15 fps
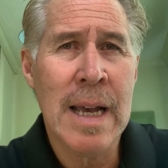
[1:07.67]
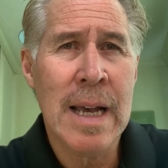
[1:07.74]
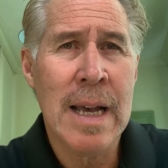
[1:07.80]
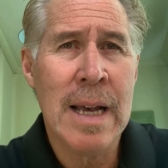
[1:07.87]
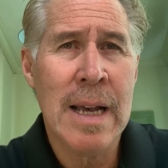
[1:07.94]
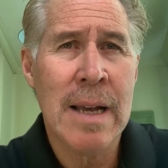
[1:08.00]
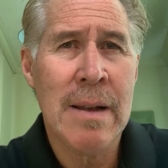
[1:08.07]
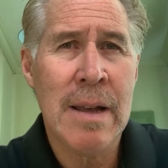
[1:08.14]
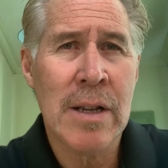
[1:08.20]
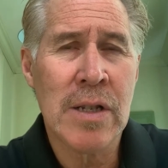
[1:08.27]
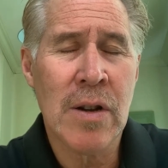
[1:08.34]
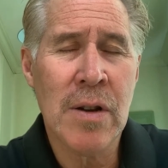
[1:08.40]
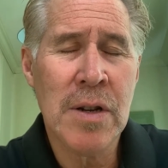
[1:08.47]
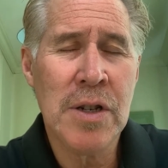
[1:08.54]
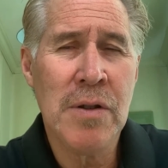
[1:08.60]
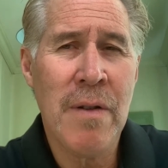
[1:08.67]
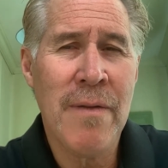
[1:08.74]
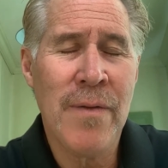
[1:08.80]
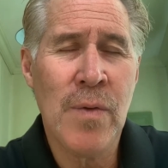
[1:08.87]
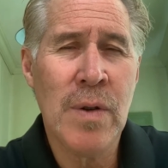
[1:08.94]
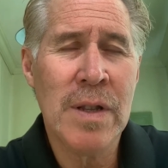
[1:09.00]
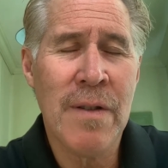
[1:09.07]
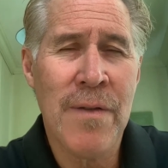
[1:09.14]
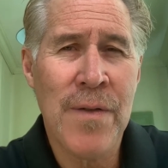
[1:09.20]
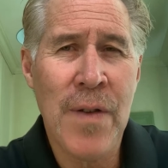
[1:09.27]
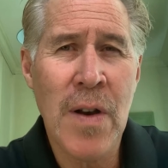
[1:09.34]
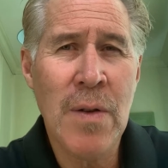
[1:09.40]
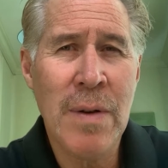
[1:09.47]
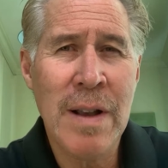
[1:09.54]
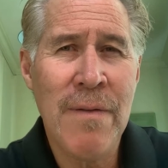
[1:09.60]
as long as you avoid the
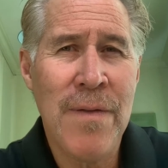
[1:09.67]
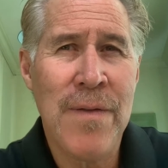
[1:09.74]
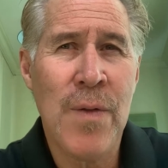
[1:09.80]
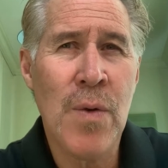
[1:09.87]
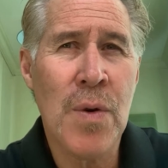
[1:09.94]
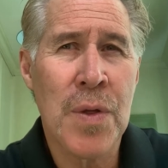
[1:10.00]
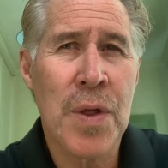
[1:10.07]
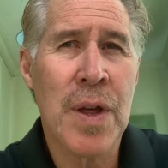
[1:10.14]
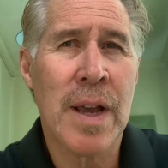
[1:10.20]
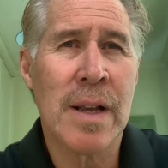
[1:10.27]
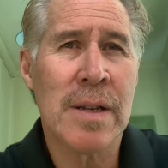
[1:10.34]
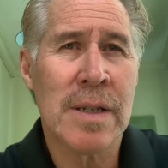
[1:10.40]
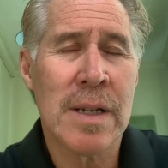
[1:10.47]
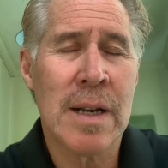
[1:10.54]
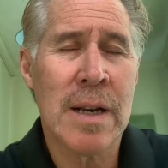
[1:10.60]
following 4 things.